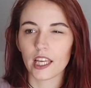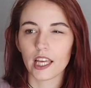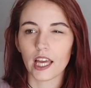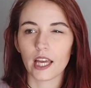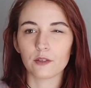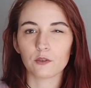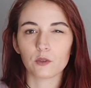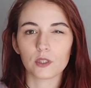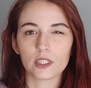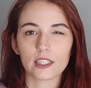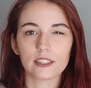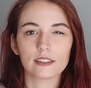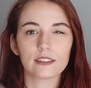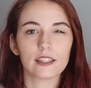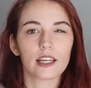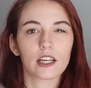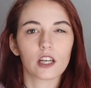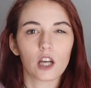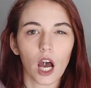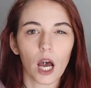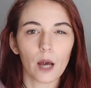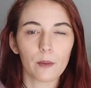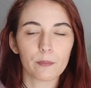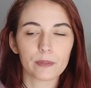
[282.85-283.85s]
and when I say
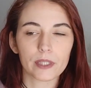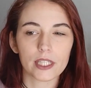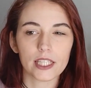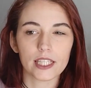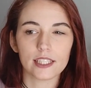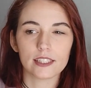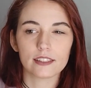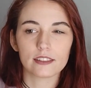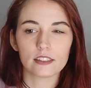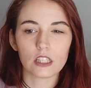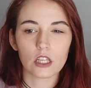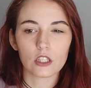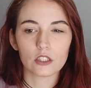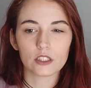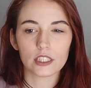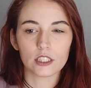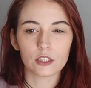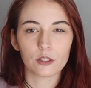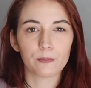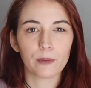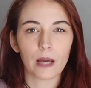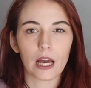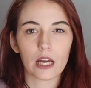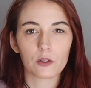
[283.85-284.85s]
copy, it's not
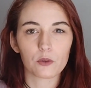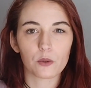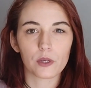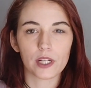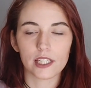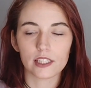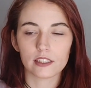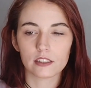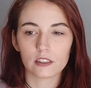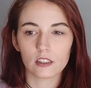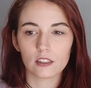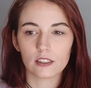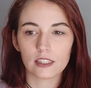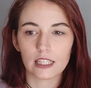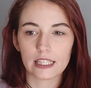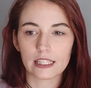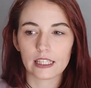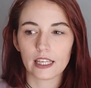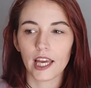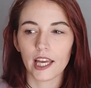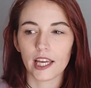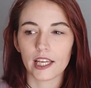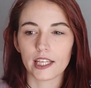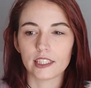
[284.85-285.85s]
in a bad way. It's not
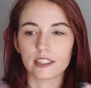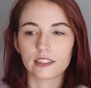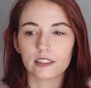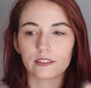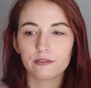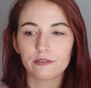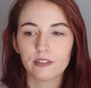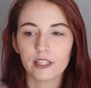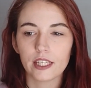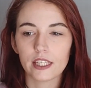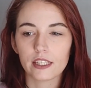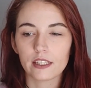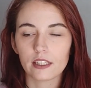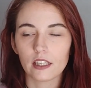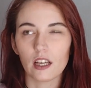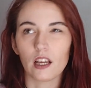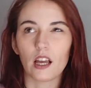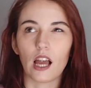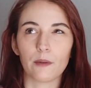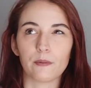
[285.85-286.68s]
like it's fake.